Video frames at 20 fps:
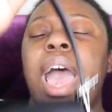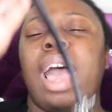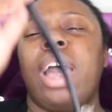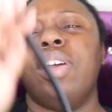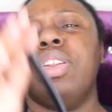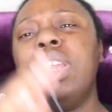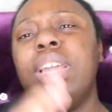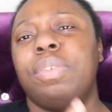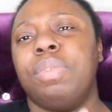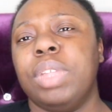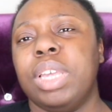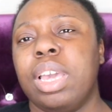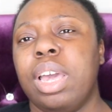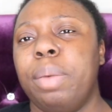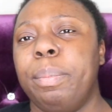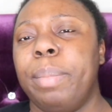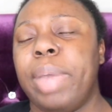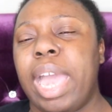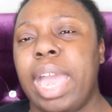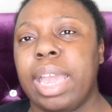I'll definitely
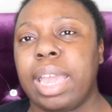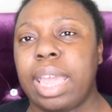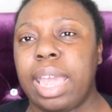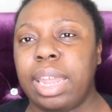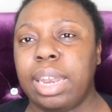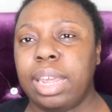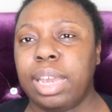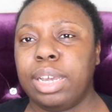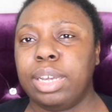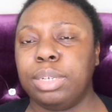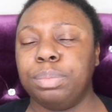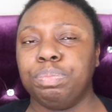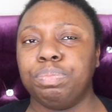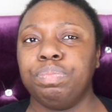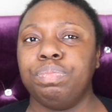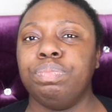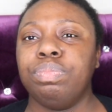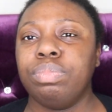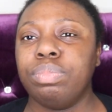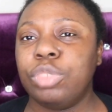come back and
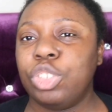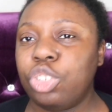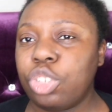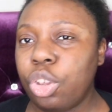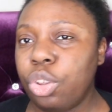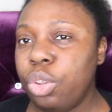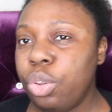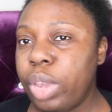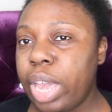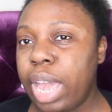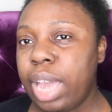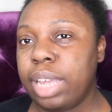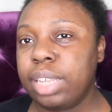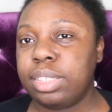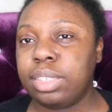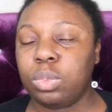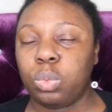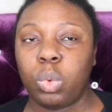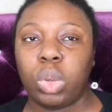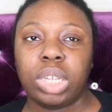show you
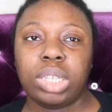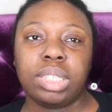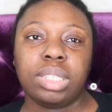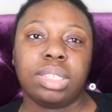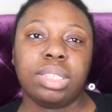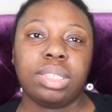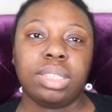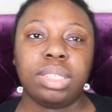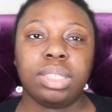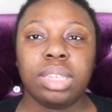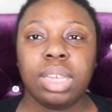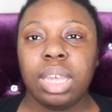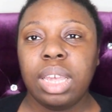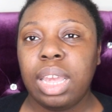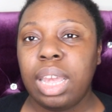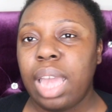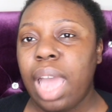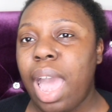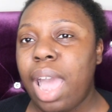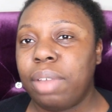guys once
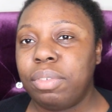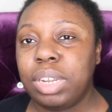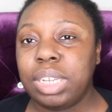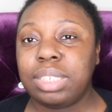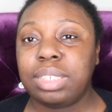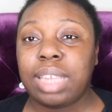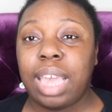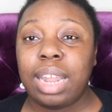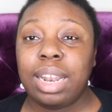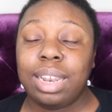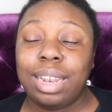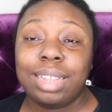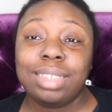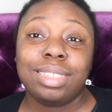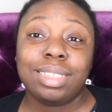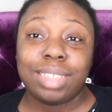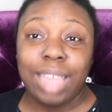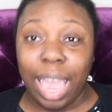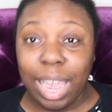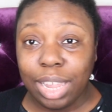I've decided
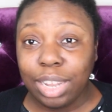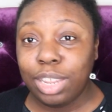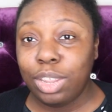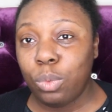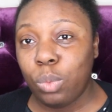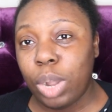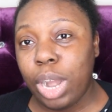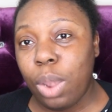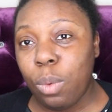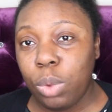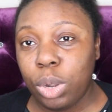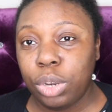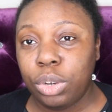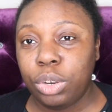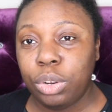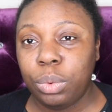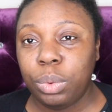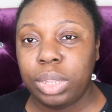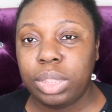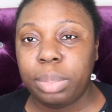exactly what I want to
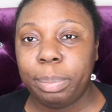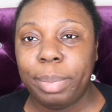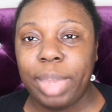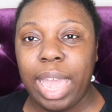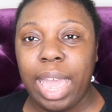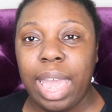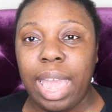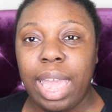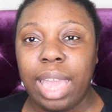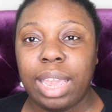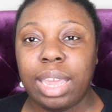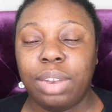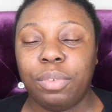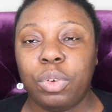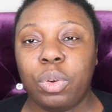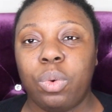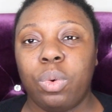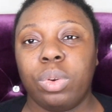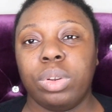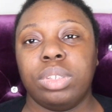do with the bag, and of
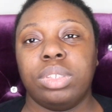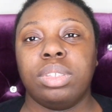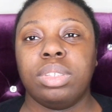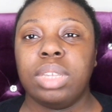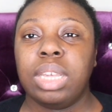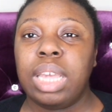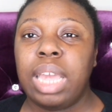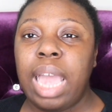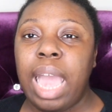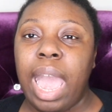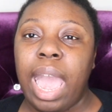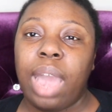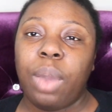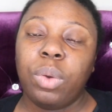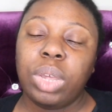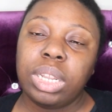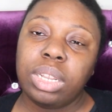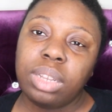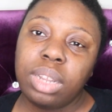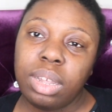course how
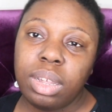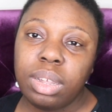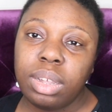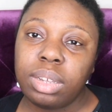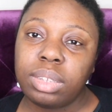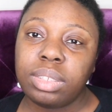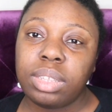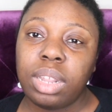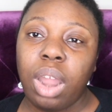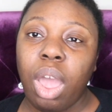it looks. And